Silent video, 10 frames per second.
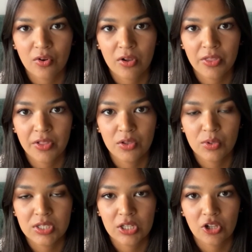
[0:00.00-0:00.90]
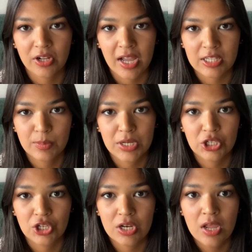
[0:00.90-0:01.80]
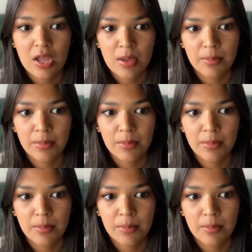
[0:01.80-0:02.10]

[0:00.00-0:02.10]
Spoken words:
for the Lewis and Clark expedition,